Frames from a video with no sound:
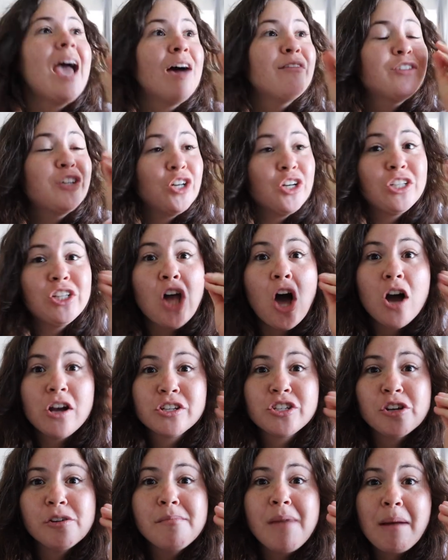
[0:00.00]
have good
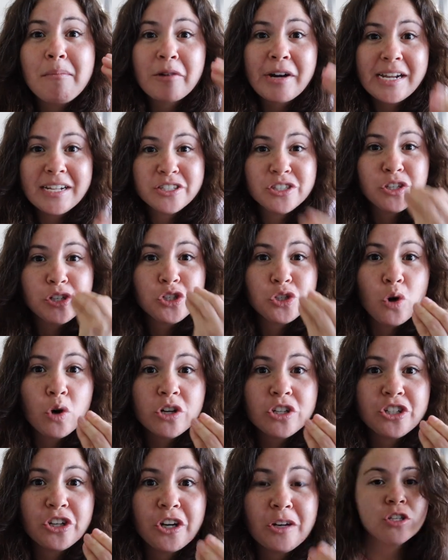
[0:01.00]
long-term memory, it's the
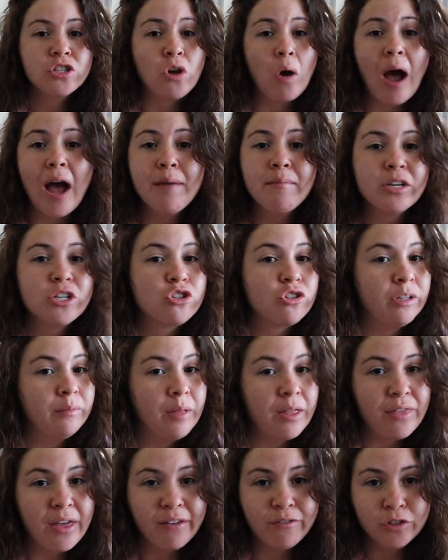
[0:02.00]
short term. So I'm
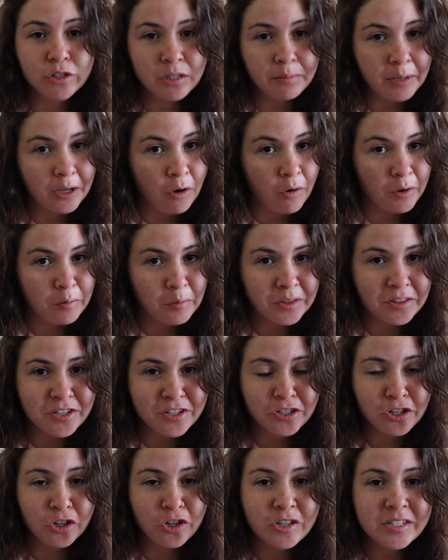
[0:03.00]
extremely thankful to be going with
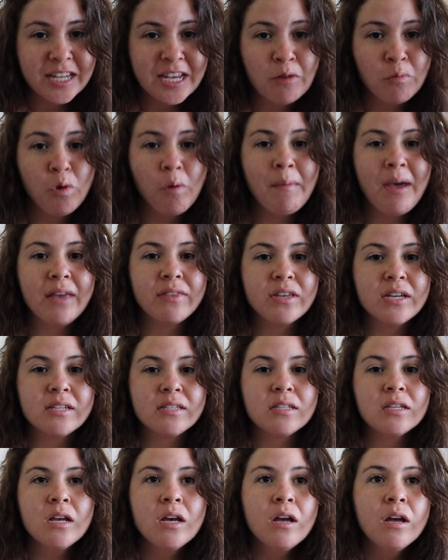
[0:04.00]
these girls. It will make
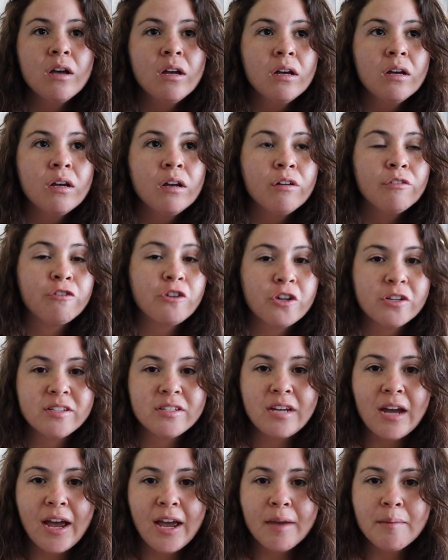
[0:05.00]
this first
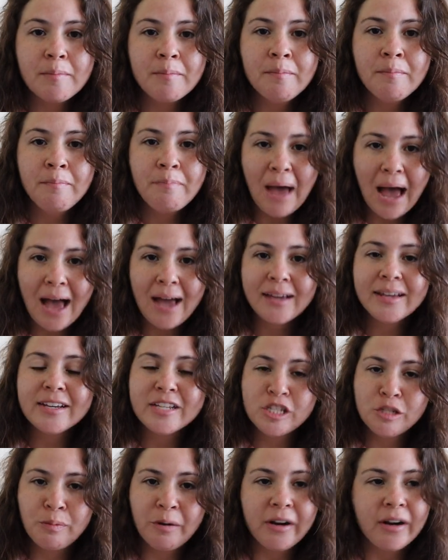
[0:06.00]
time back
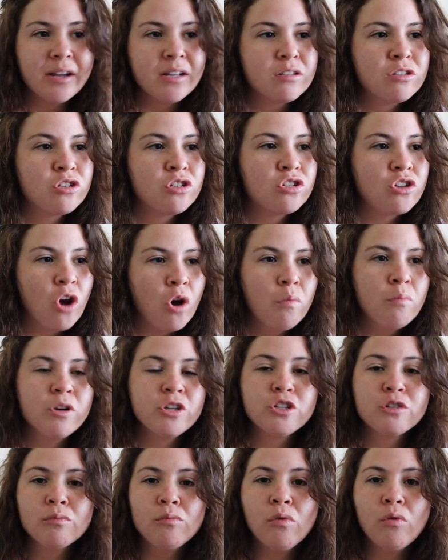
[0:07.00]
experience so
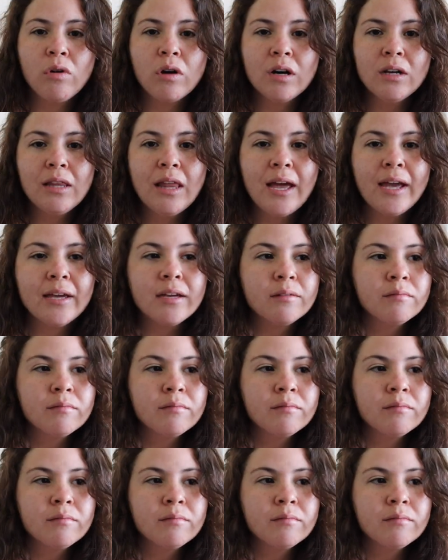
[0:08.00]
much more like,